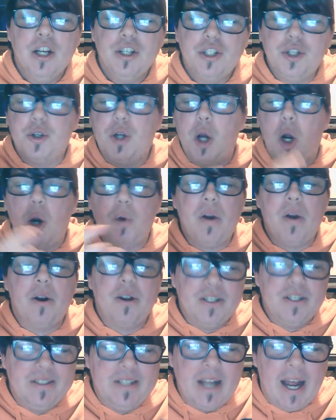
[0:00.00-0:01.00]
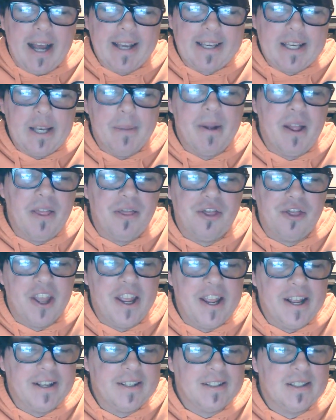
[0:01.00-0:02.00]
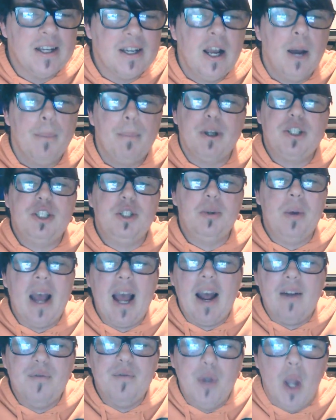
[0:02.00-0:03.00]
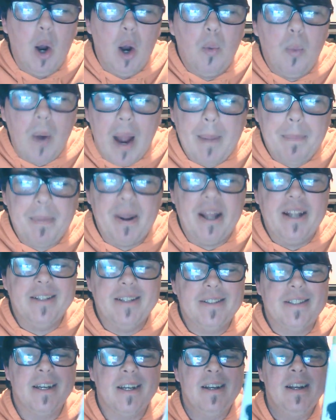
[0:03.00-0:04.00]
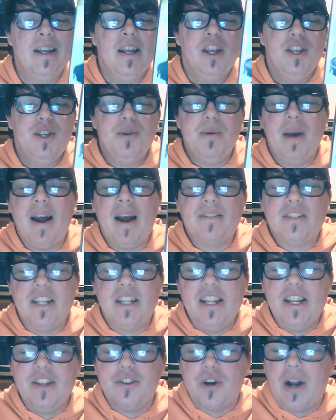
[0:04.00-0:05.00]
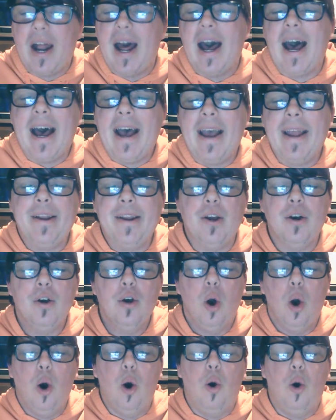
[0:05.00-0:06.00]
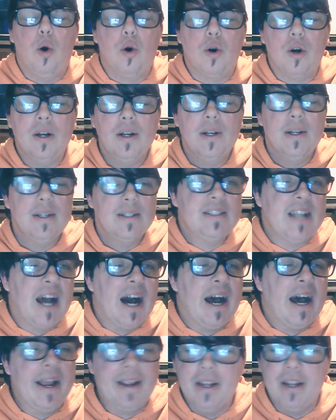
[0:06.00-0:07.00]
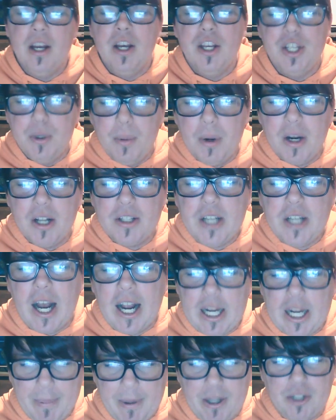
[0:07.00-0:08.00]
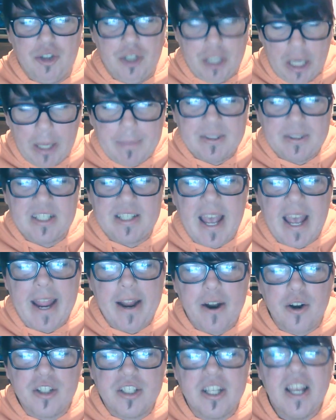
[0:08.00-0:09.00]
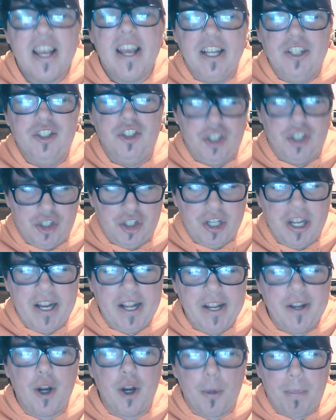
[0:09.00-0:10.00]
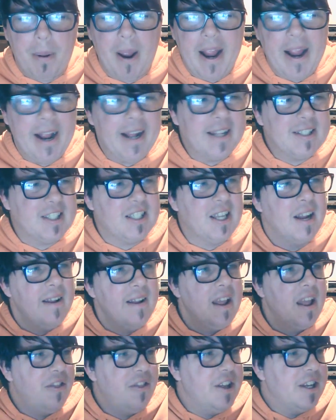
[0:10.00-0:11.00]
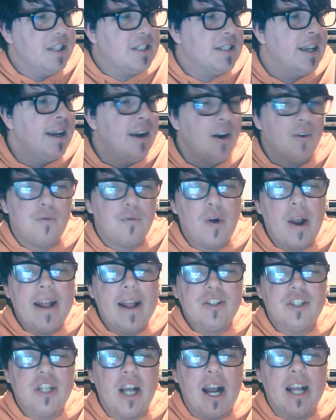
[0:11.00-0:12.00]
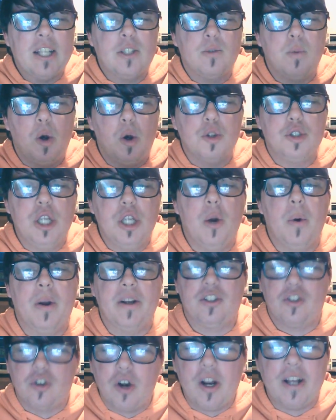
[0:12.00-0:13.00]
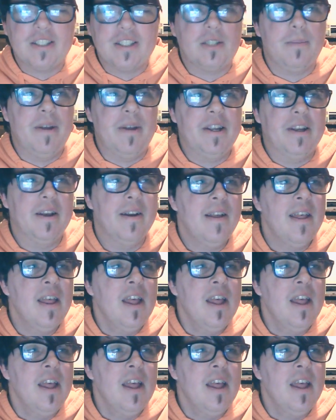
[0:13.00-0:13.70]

to go around and document things, but you have no weapons. You have to either hide or die. You want to talk about jump scares and shitting your pants? This franchise will do it, trust me.